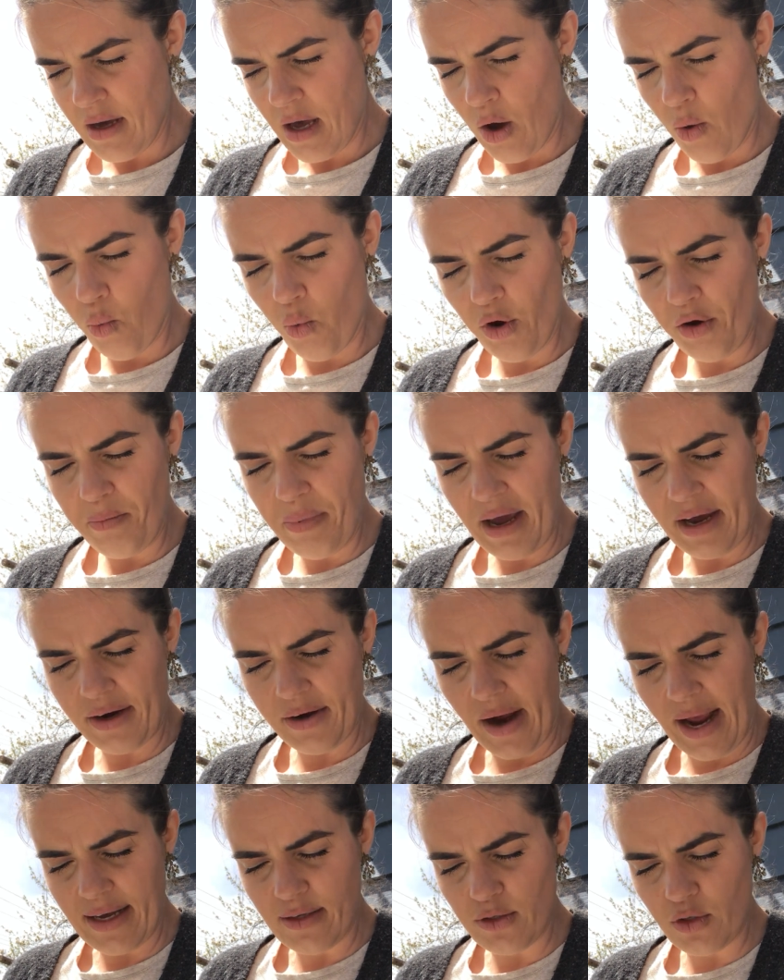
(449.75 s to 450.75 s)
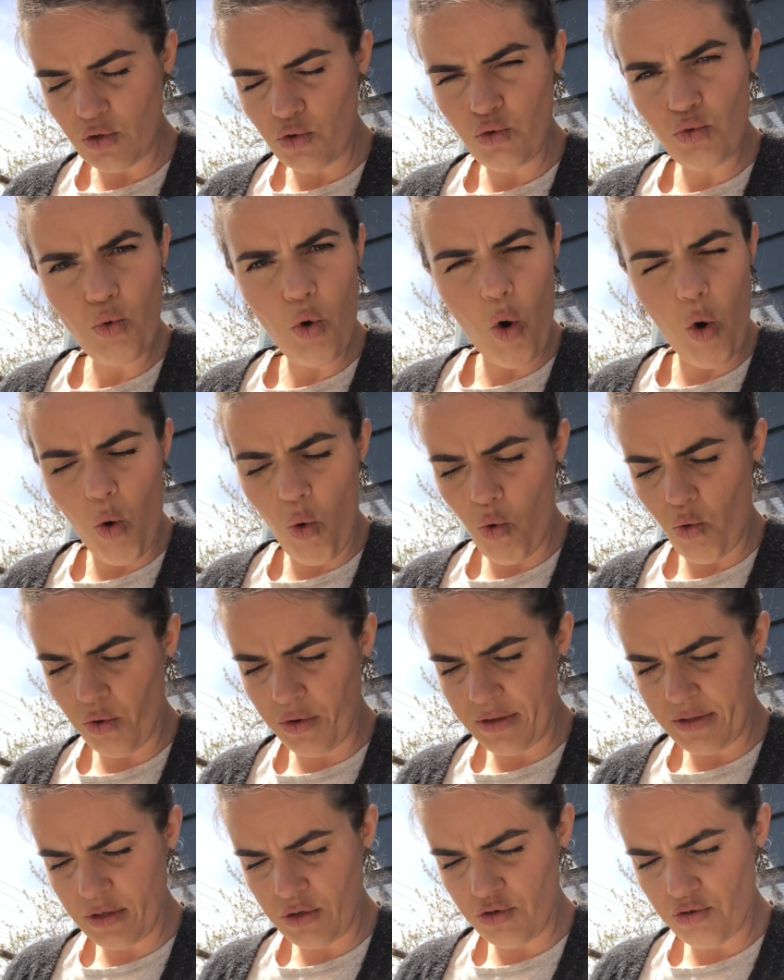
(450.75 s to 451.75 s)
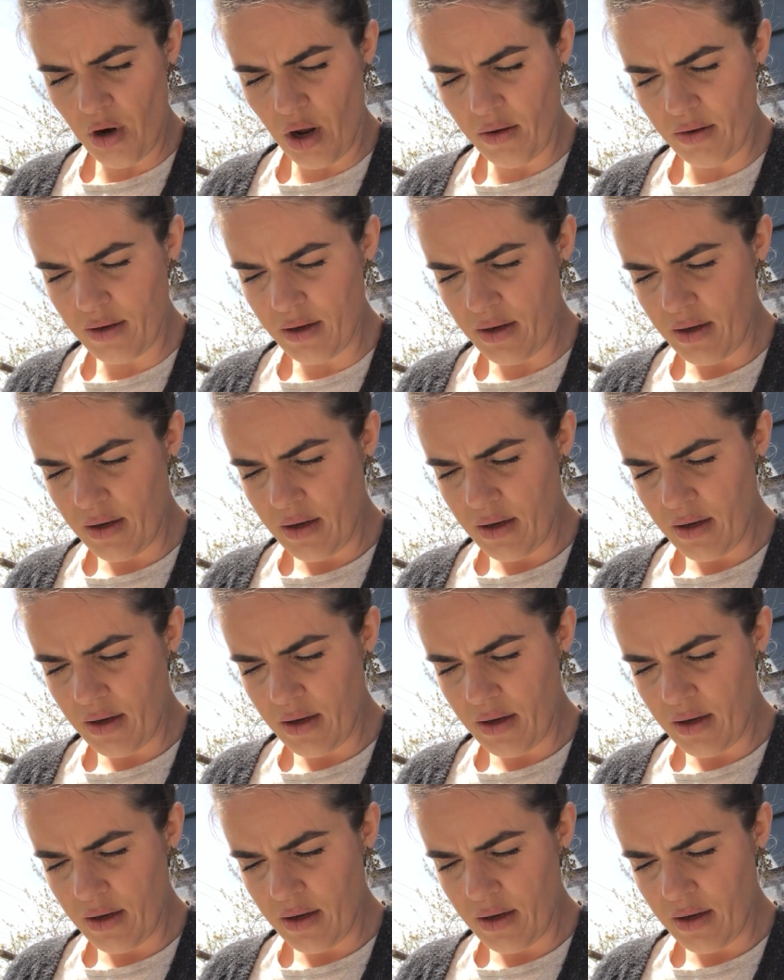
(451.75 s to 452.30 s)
A woodpecker has a new hole in the trunk.